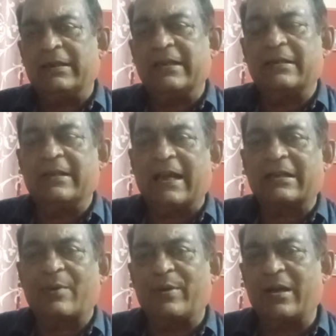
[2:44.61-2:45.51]

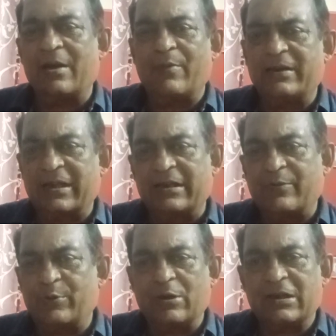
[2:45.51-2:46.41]
That can be done by
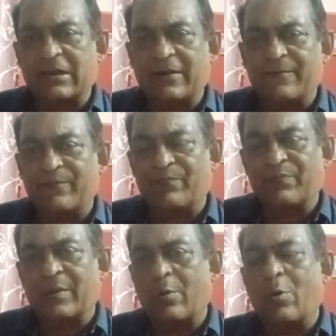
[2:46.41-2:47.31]
centrifugation.
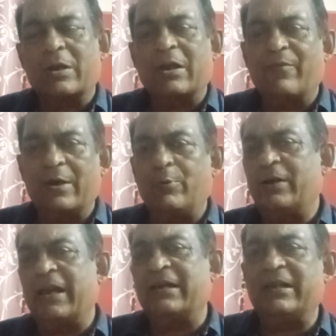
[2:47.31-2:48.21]
Okay, when you
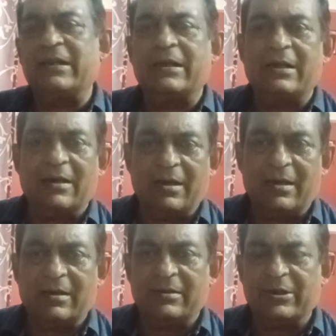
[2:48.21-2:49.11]
get the
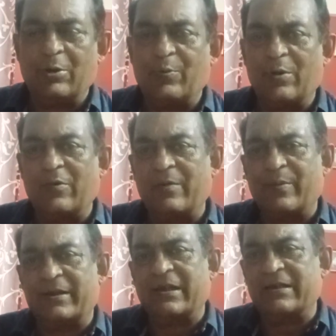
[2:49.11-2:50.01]

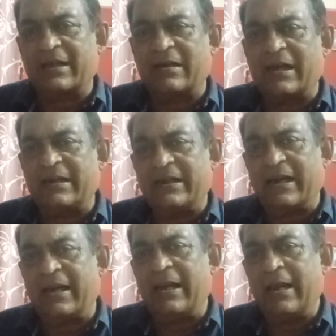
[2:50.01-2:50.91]
0.1% satellite
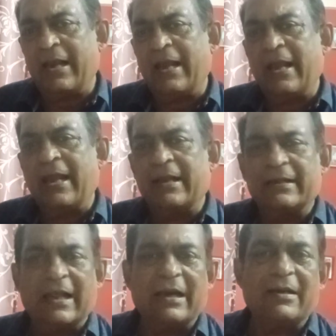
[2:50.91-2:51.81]
DNA,
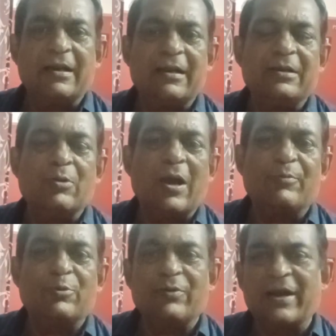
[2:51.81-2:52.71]
then you
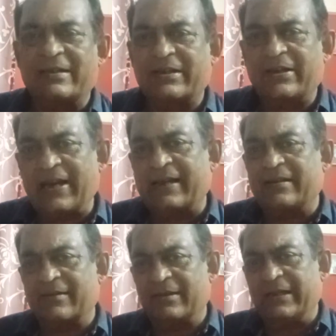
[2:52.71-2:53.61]
have to
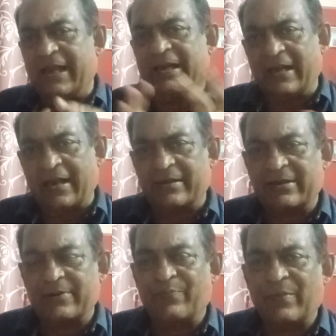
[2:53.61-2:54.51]
restrict the
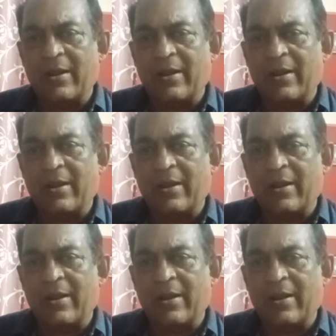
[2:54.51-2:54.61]
areas